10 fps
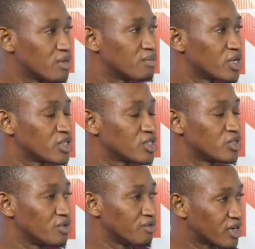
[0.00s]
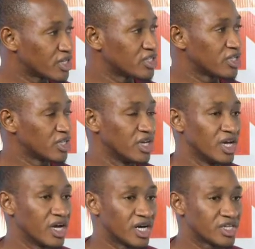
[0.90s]
embrace university
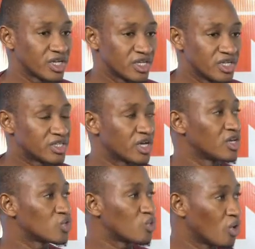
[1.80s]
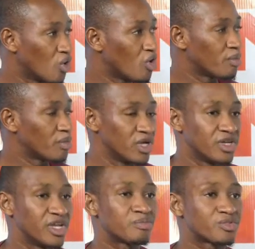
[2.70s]
as an intellectual hub
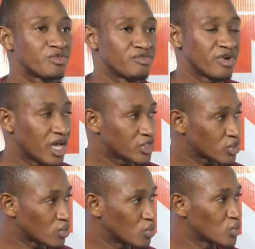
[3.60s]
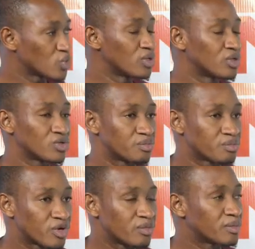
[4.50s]
that provides solution to
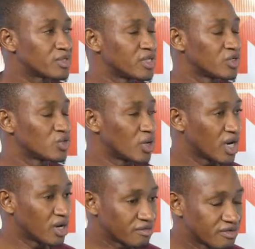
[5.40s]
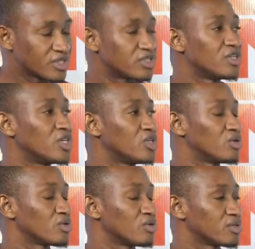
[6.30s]
problems that you are facing in
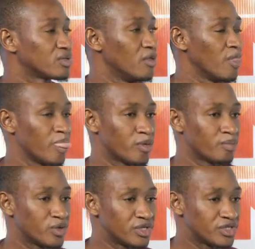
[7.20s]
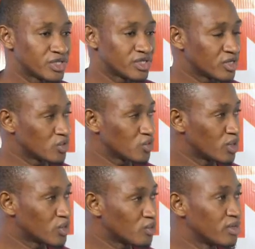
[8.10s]
your country, to policies that you
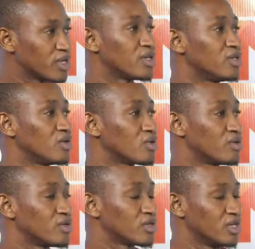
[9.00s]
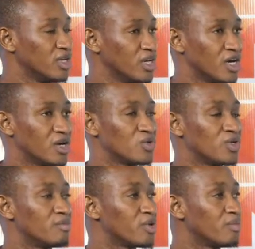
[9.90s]
want to make in your country, how you
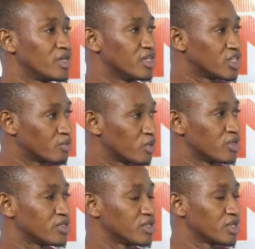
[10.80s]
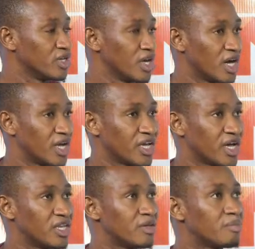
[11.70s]
implement these policies. Are there
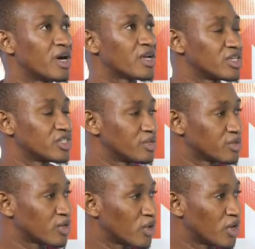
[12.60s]
any partnerships and